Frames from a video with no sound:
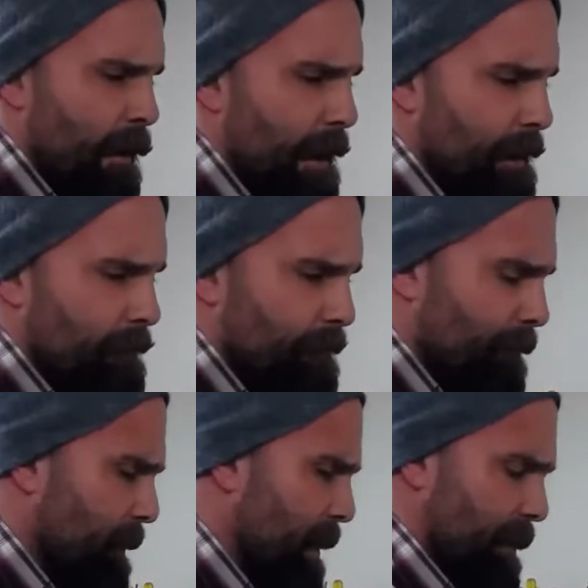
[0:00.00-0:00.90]
on it
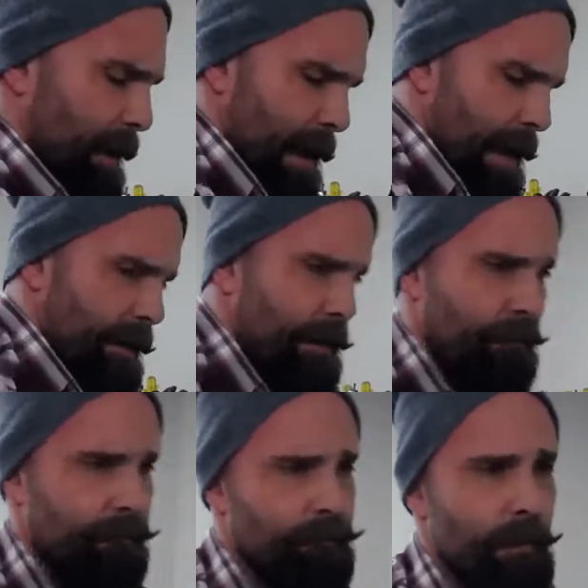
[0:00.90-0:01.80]
in your hand.
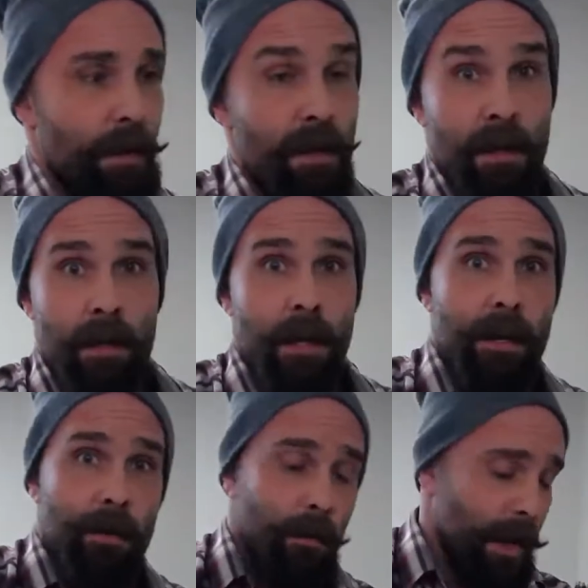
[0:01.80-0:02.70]

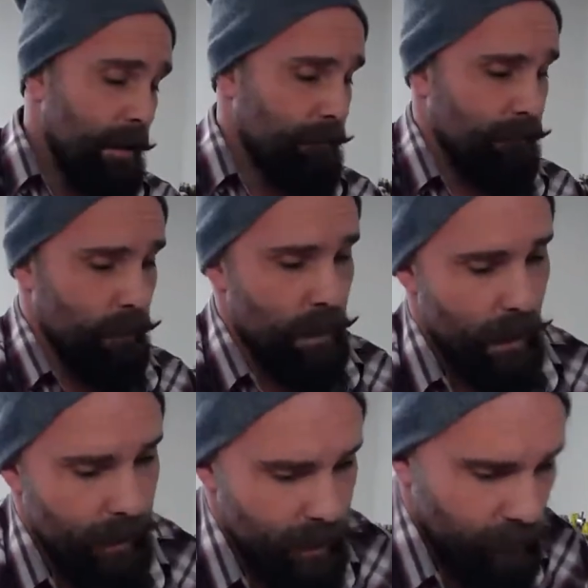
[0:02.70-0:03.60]
Either way,
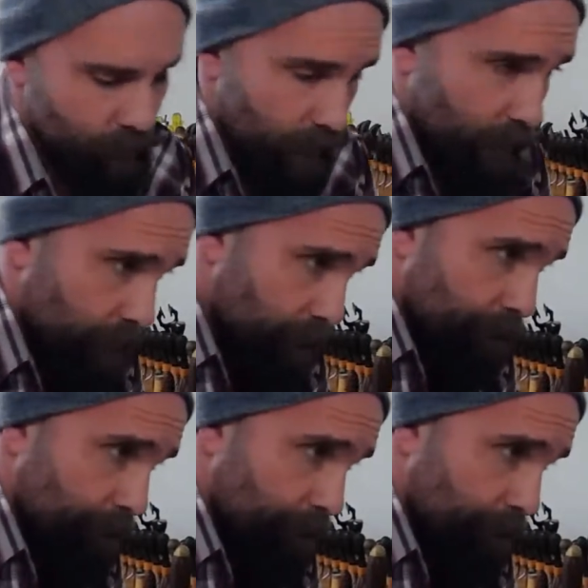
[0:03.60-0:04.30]
not a huge deal.